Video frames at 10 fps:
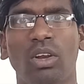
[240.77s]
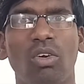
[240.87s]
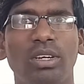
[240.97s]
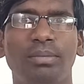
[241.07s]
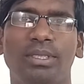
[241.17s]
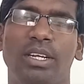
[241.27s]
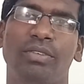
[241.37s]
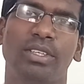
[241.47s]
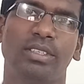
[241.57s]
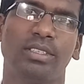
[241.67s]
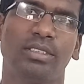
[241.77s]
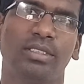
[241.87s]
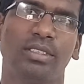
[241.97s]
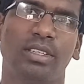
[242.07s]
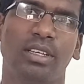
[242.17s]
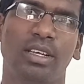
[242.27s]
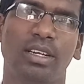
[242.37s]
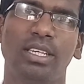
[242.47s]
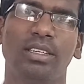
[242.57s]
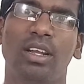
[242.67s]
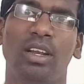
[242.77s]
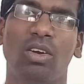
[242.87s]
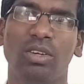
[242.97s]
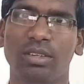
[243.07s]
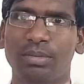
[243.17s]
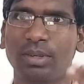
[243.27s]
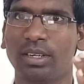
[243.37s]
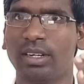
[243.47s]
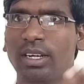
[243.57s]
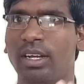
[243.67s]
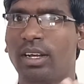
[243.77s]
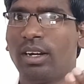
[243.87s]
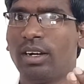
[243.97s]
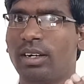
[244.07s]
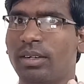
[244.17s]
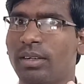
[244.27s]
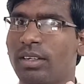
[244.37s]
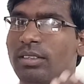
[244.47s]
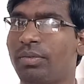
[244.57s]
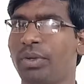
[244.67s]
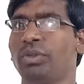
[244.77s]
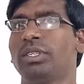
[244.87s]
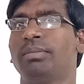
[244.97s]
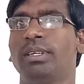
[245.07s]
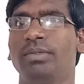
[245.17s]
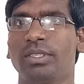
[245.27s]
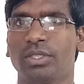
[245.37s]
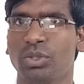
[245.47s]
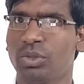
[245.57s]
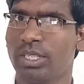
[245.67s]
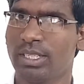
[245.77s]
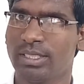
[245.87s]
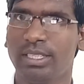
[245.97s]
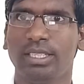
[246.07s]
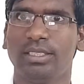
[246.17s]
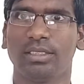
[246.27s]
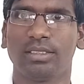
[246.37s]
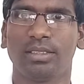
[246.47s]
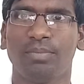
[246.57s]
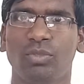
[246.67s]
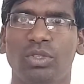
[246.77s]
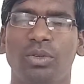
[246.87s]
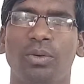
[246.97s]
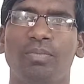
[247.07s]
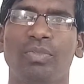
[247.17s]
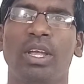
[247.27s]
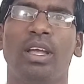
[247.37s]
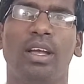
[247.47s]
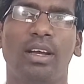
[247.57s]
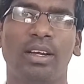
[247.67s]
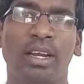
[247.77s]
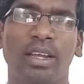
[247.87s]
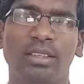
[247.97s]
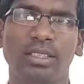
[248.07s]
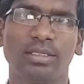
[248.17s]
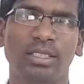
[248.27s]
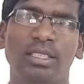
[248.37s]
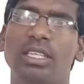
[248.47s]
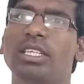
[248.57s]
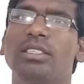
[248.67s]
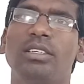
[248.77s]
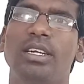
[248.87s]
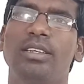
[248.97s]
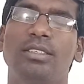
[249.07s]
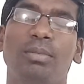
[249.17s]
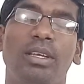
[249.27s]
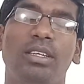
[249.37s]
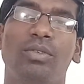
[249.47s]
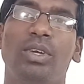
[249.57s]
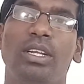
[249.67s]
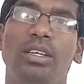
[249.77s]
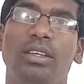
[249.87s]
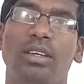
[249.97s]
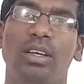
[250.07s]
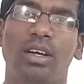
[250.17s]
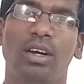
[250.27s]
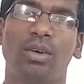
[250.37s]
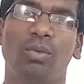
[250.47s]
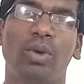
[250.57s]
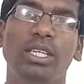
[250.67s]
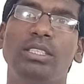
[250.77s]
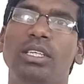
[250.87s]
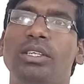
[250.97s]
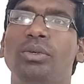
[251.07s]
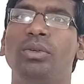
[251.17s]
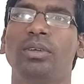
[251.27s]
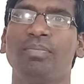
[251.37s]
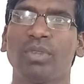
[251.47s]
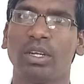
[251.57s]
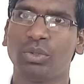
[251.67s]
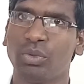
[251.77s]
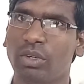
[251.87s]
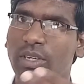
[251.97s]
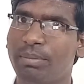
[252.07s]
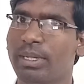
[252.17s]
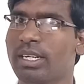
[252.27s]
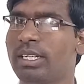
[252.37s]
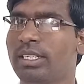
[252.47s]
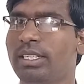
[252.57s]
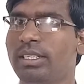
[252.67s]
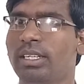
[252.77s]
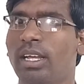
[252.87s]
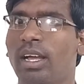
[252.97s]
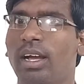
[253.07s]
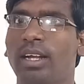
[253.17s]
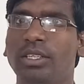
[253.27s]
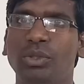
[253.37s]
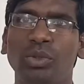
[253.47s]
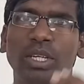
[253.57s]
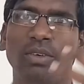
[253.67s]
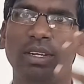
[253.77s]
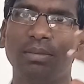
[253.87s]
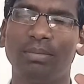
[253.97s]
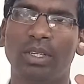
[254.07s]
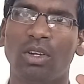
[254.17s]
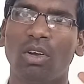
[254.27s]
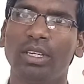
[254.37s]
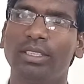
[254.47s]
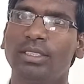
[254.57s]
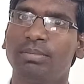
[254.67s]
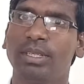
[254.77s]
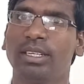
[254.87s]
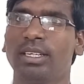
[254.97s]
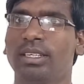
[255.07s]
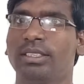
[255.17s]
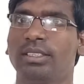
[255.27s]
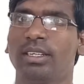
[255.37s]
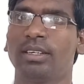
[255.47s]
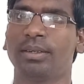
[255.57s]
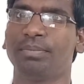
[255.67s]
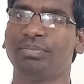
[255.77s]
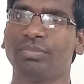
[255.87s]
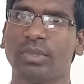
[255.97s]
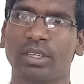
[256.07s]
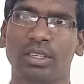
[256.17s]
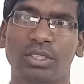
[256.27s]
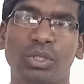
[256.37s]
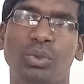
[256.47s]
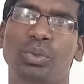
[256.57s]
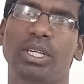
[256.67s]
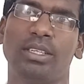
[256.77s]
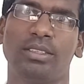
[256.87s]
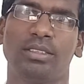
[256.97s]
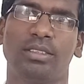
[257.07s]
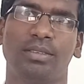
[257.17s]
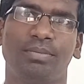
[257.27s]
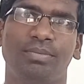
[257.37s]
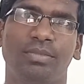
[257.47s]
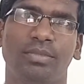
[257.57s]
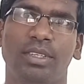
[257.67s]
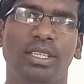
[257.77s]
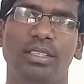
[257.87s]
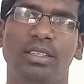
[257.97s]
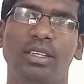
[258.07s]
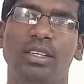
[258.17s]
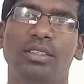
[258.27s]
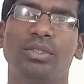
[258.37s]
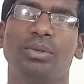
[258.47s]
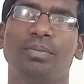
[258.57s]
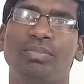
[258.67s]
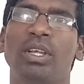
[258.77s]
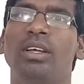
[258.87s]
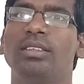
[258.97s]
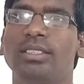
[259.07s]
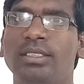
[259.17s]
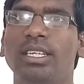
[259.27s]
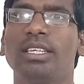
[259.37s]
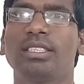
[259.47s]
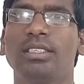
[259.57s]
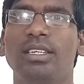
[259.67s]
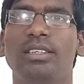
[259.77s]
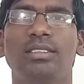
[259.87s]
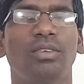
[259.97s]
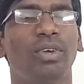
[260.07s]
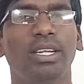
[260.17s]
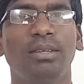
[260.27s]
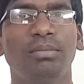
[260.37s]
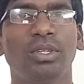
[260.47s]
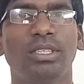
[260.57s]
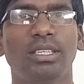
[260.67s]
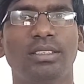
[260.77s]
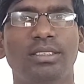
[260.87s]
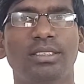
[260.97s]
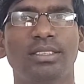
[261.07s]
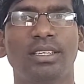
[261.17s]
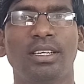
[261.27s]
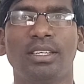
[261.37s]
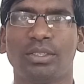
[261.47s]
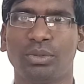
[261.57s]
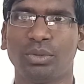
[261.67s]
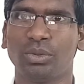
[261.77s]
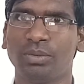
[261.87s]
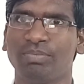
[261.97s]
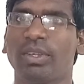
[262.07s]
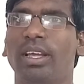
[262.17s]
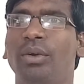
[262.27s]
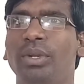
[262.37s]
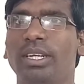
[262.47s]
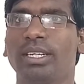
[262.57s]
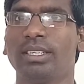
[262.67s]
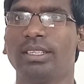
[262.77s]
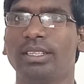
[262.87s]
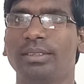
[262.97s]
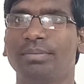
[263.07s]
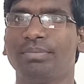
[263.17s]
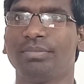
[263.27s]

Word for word: a lot of services, right? A lot of uh, uh, the future benefits to their citizens. So uh, this international trade is playing a very uh, vital role to develop a country and to develop the knowledge of their uh, uh, students, right? So this international trade is a very important to every country